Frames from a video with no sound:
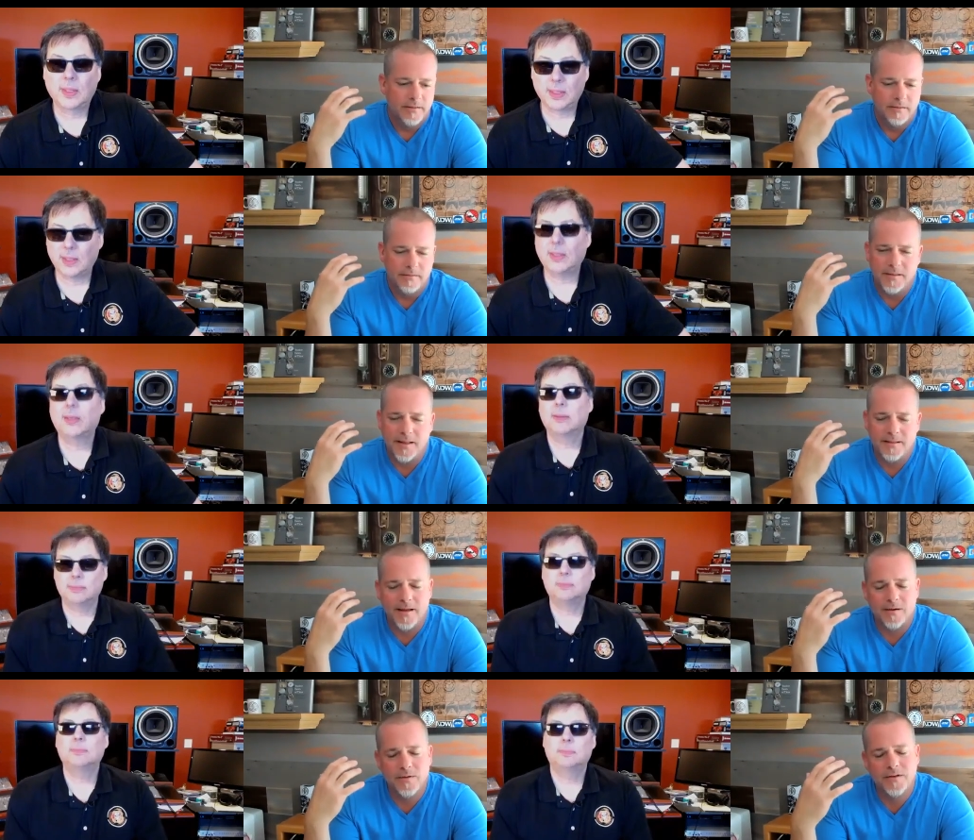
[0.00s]
Speaker 1: not,
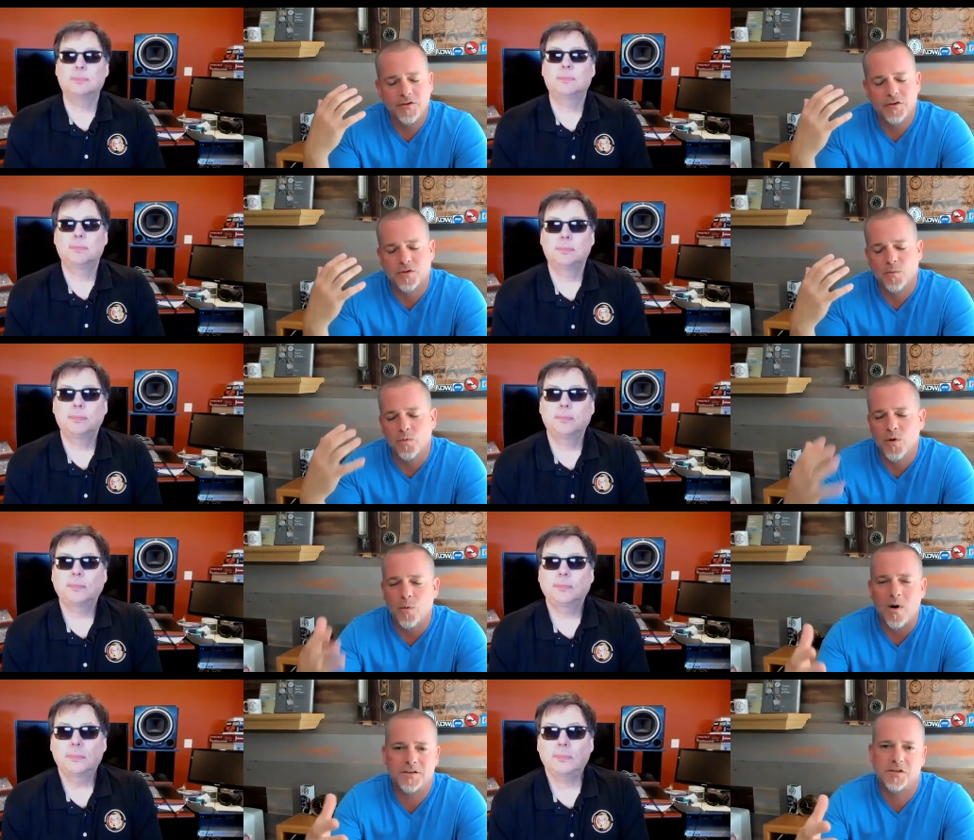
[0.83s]
not only just
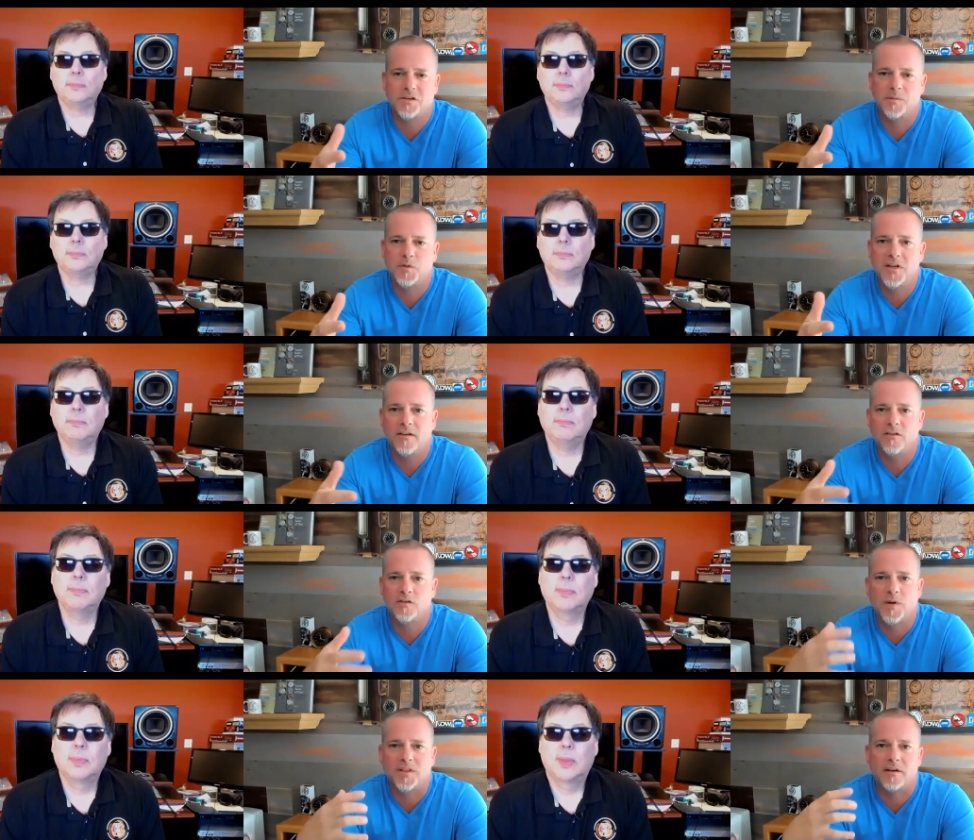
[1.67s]
the watches
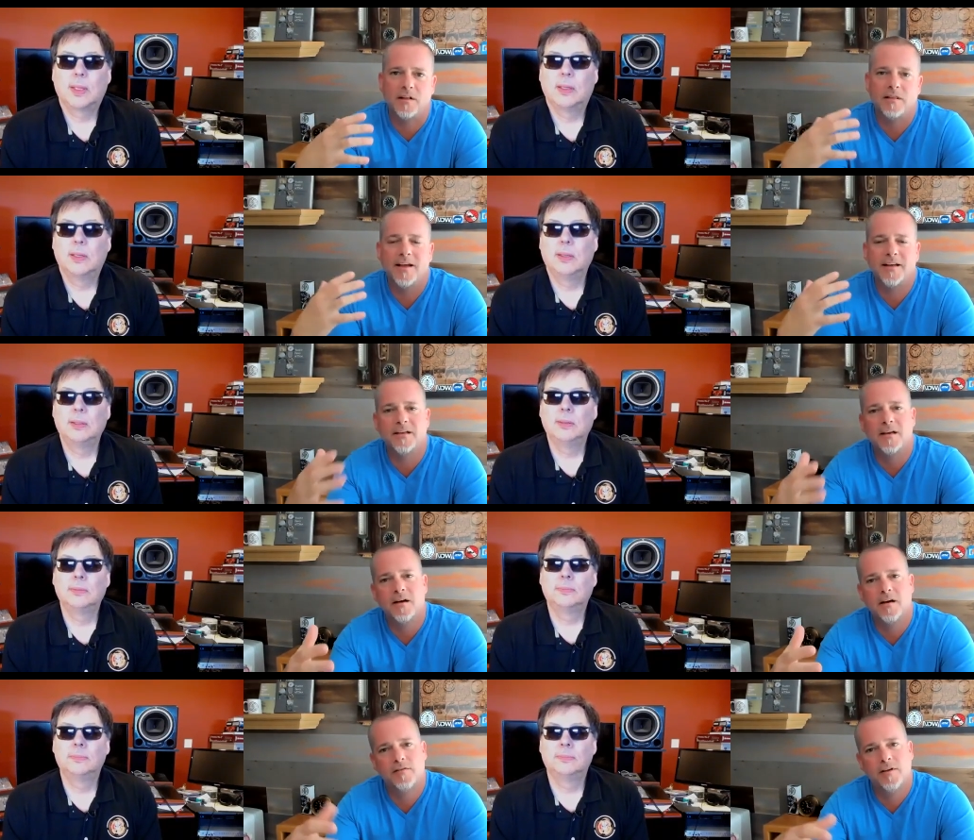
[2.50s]
themselves, but the
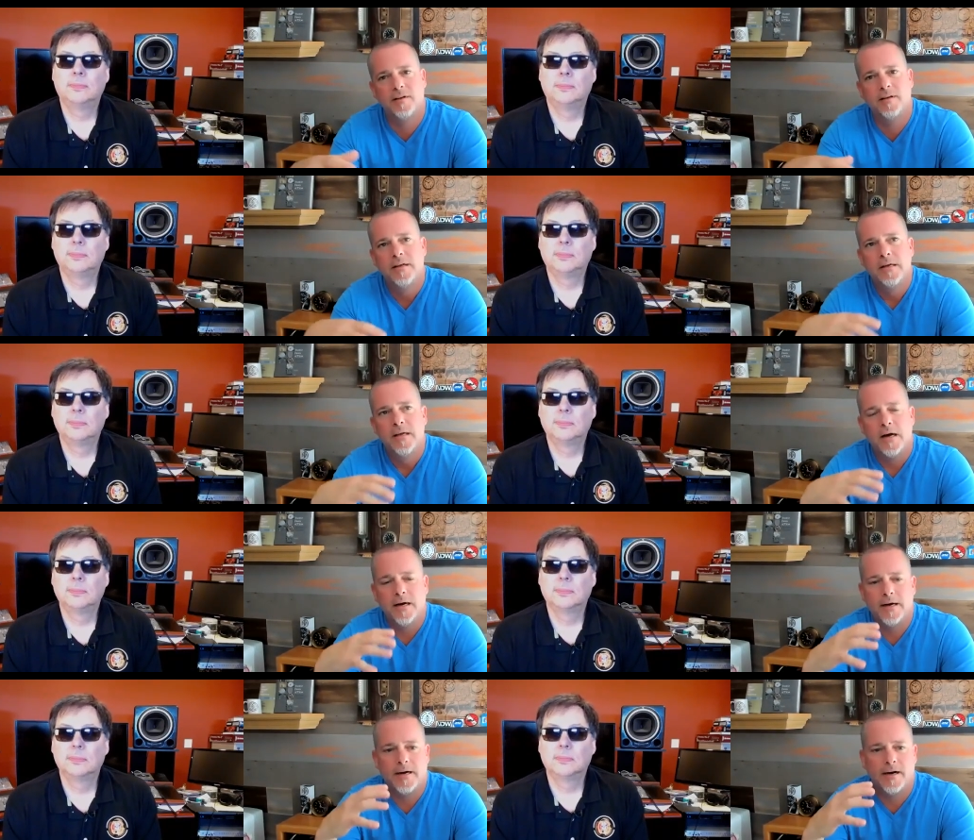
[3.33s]
collecting of it,
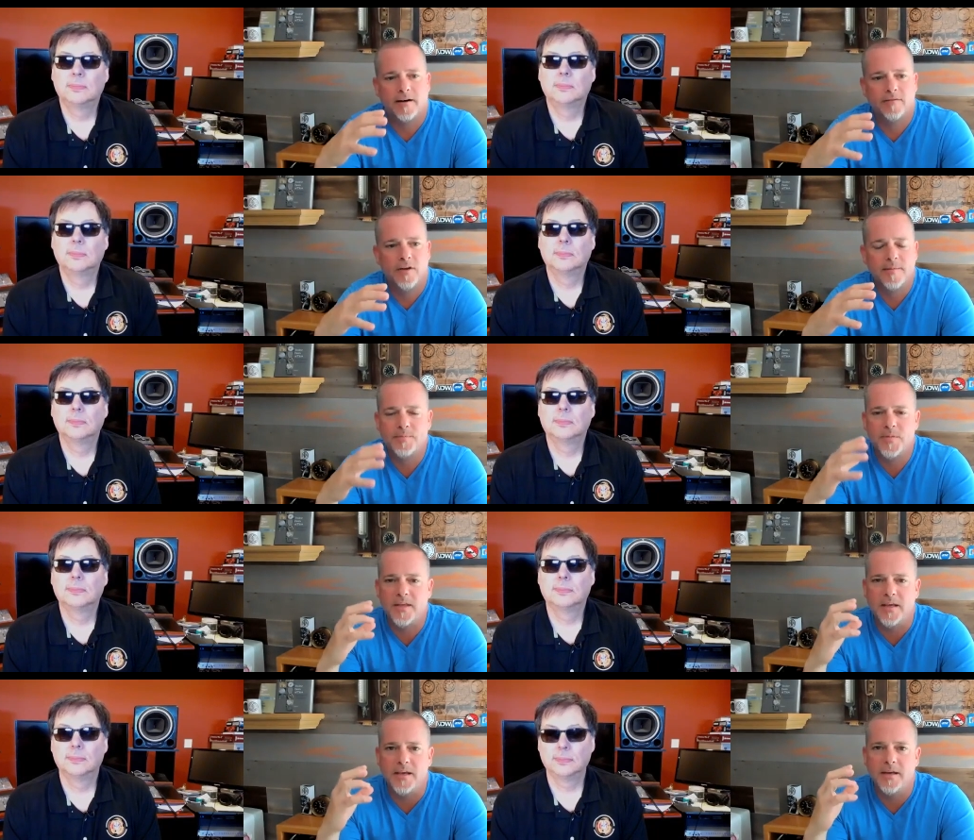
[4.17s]
uh, of
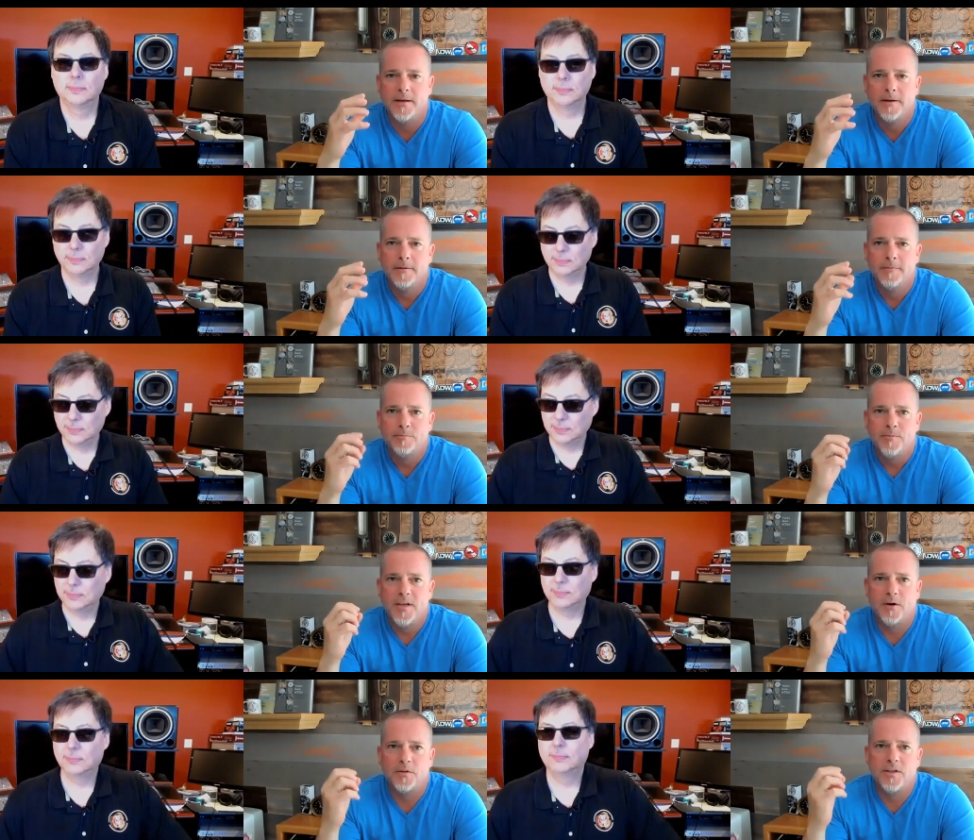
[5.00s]
them, the
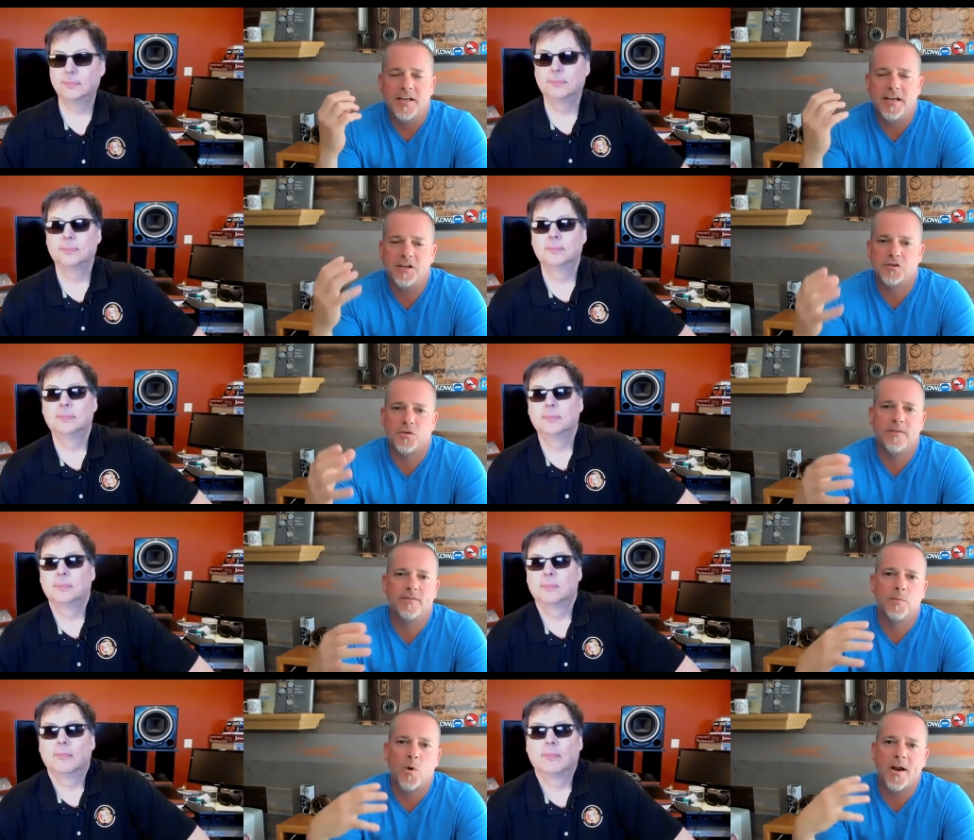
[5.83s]
you know the history
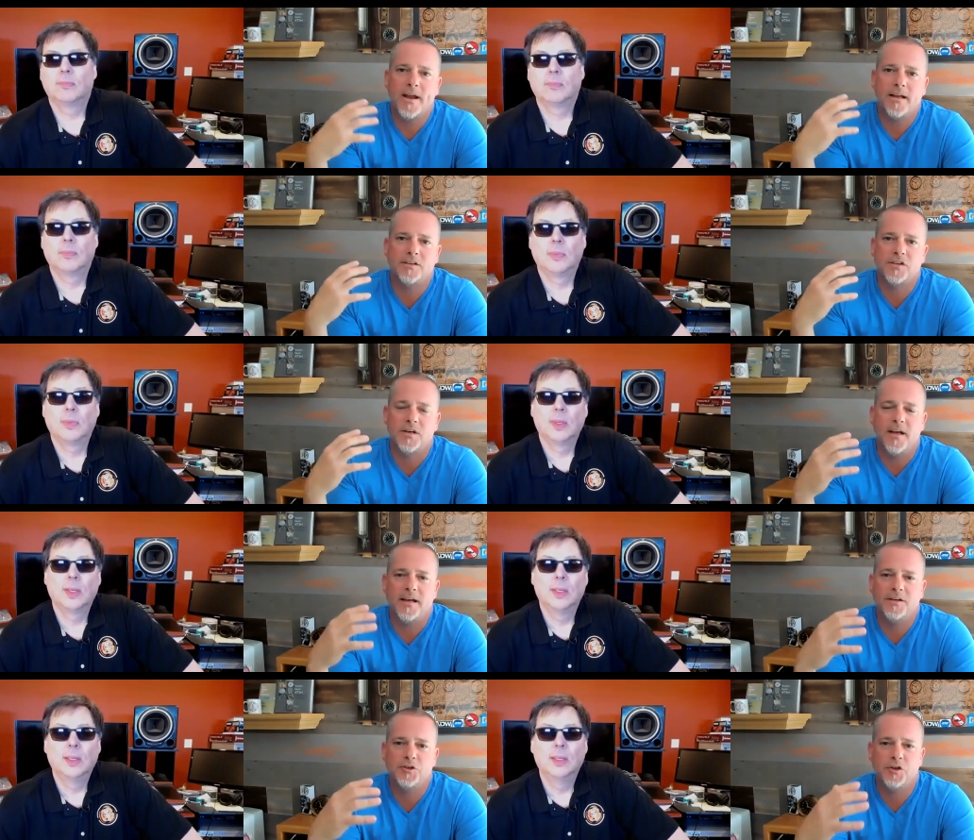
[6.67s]
of the brands and
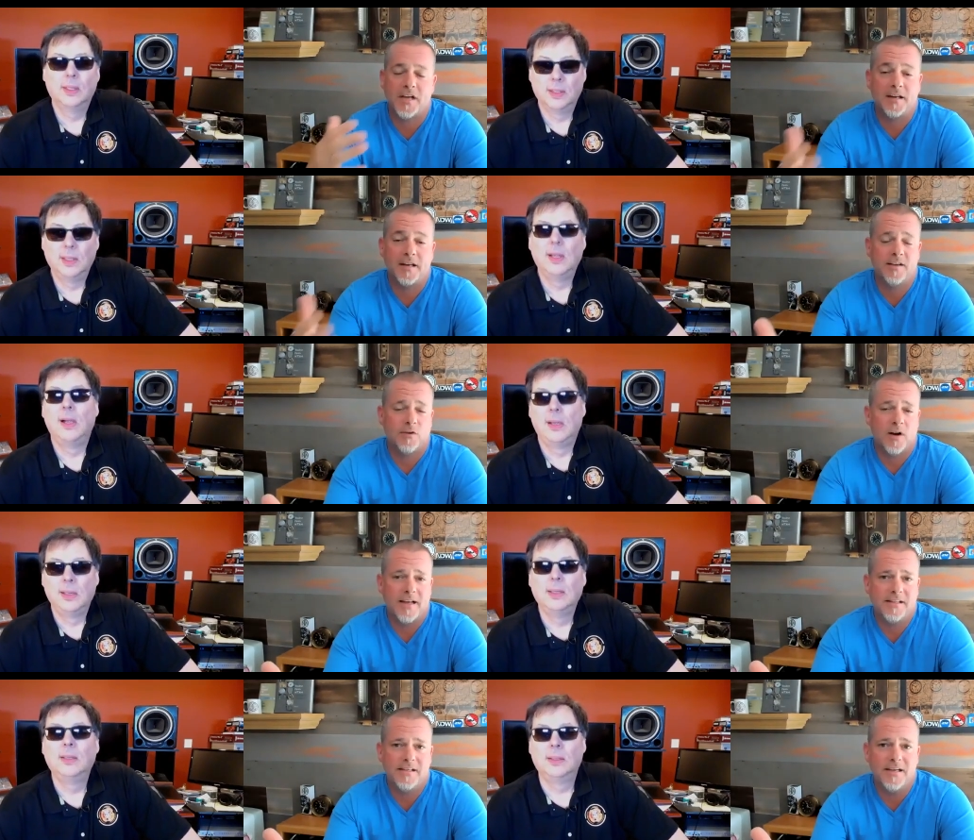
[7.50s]
and just and
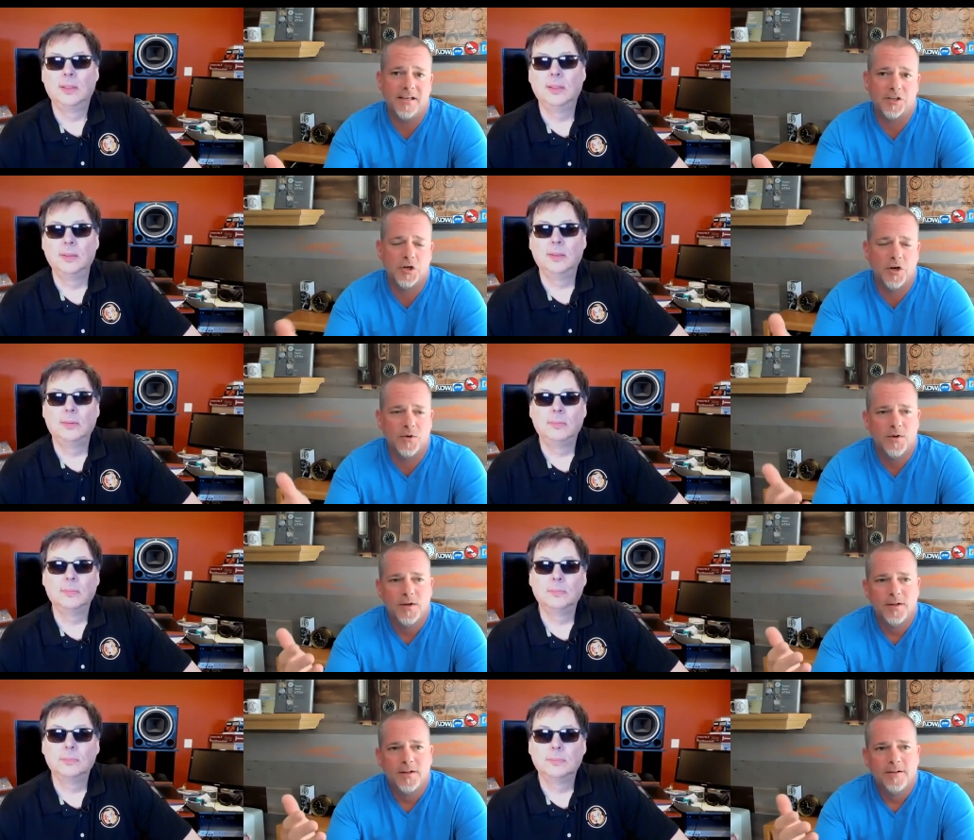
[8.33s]
different ideas you know